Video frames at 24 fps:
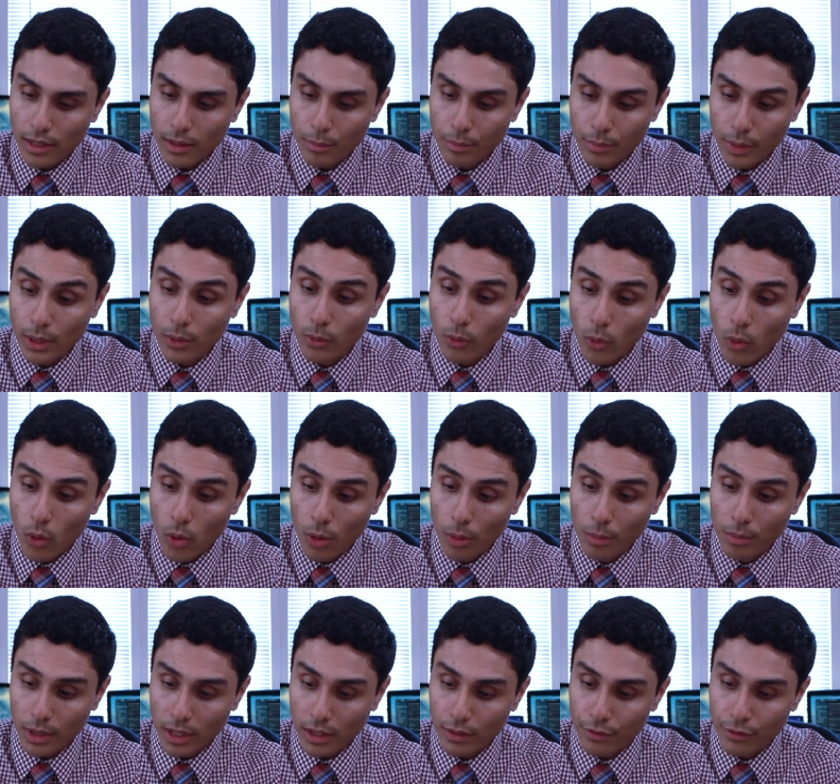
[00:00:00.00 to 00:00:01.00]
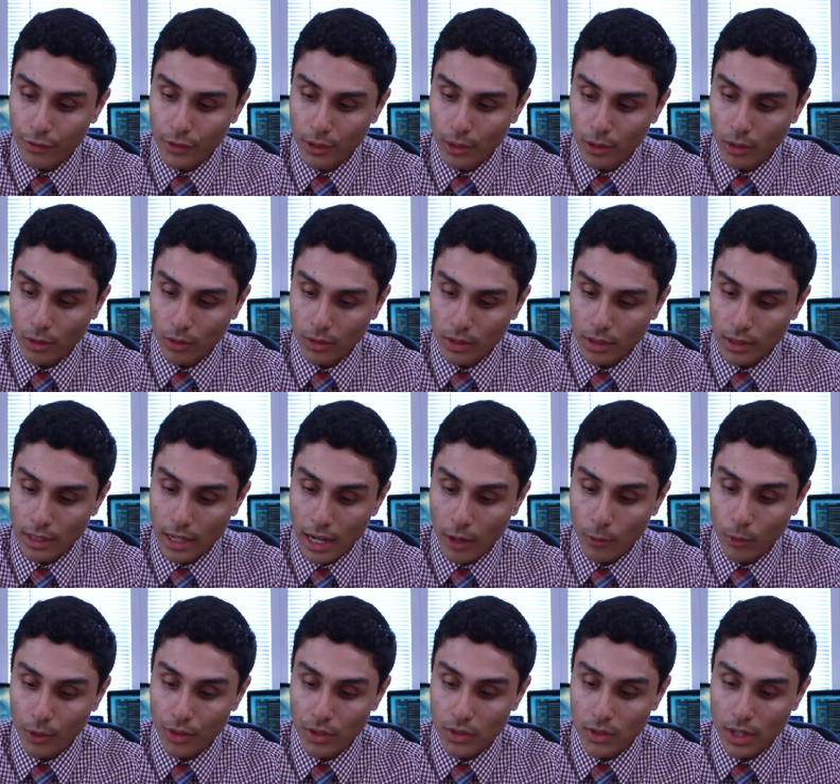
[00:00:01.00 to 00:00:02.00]
be warmed and filled,
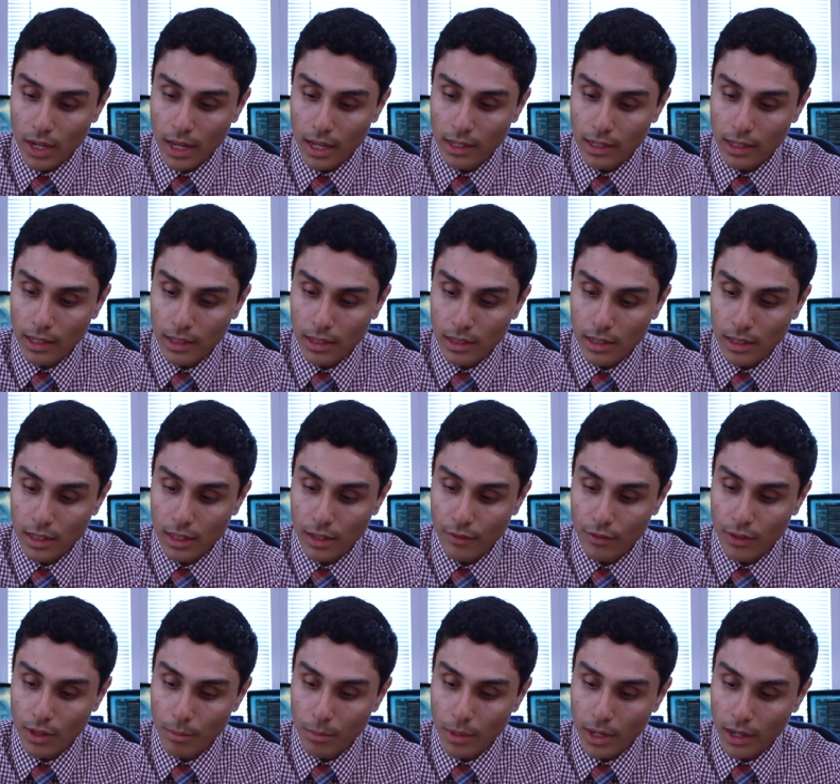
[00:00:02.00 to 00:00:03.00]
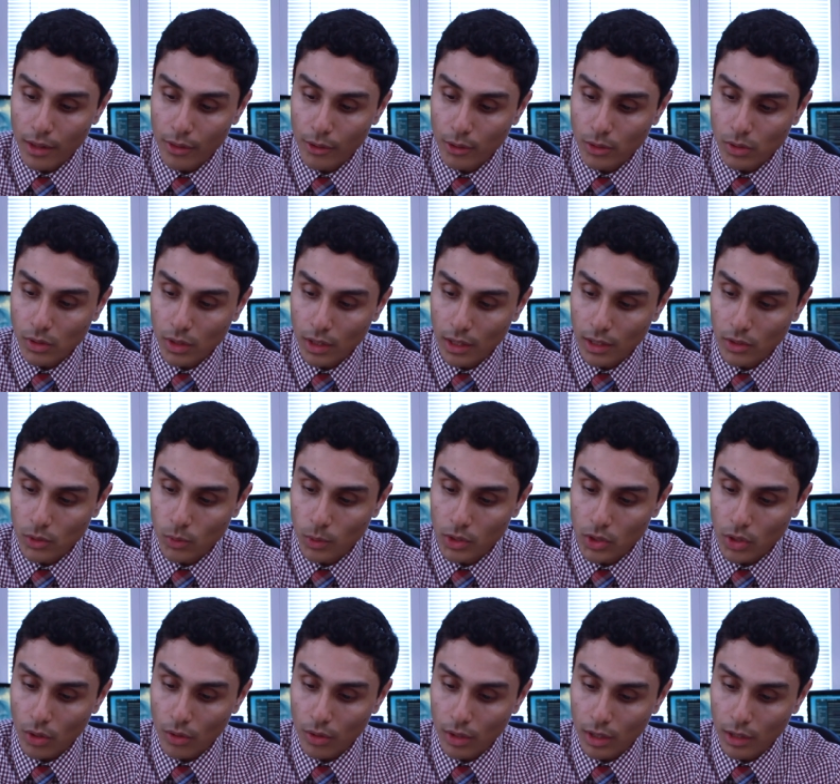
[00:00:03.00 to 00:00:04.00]
notwithstanding ye give them not those things
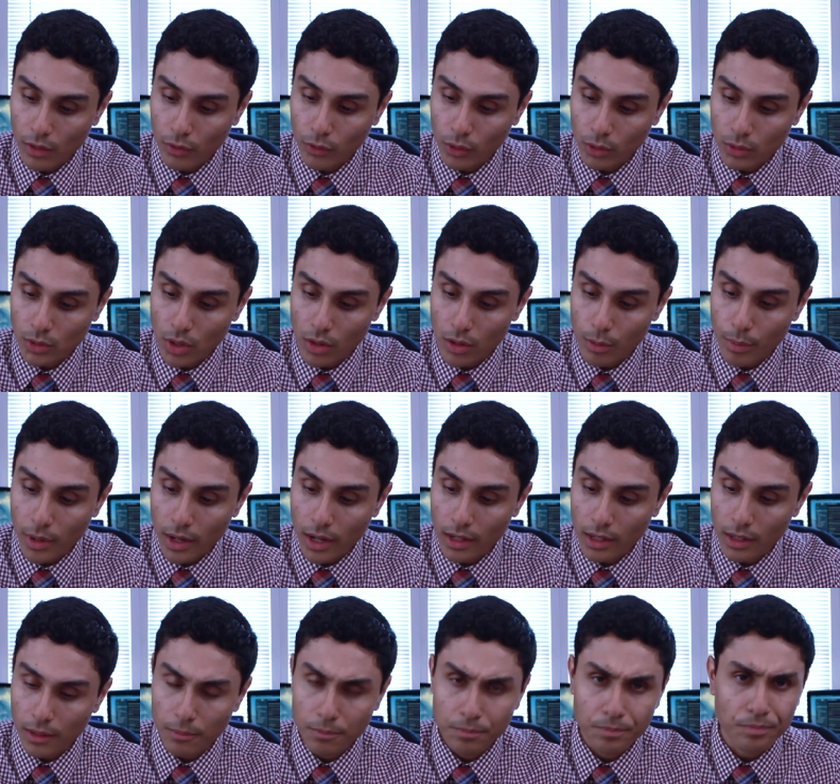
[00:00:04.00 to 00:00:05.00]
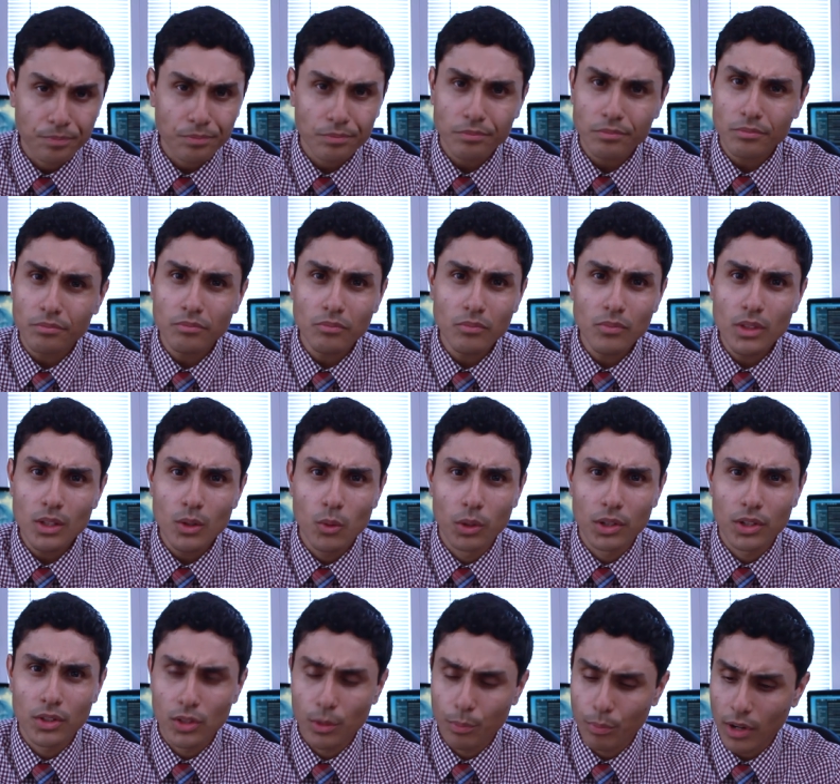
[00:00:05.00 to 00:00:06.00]
which are needful to the body,
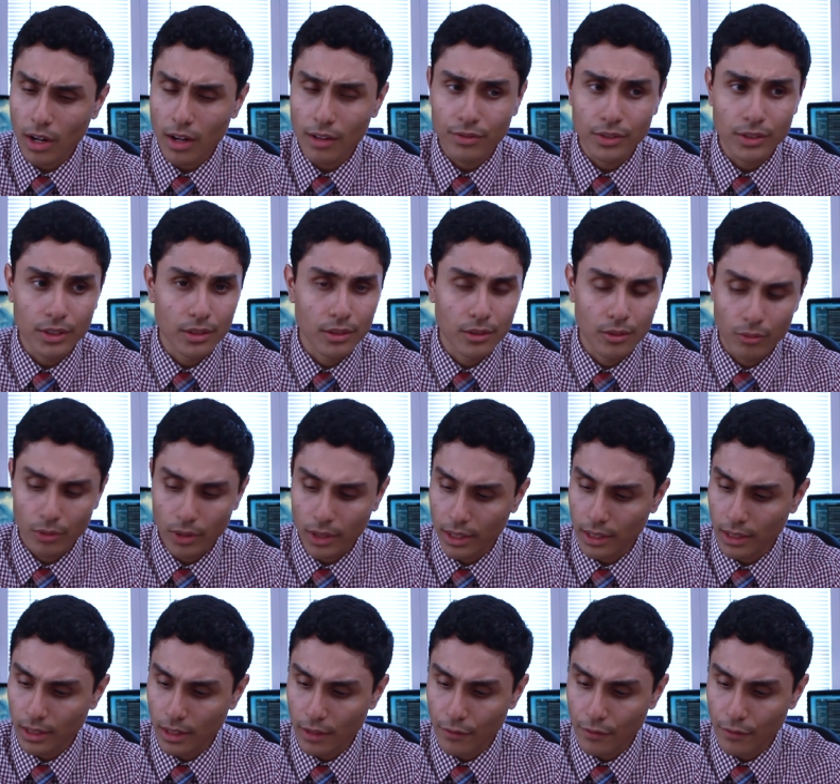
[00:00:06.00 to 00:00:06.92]
what does it profit, right?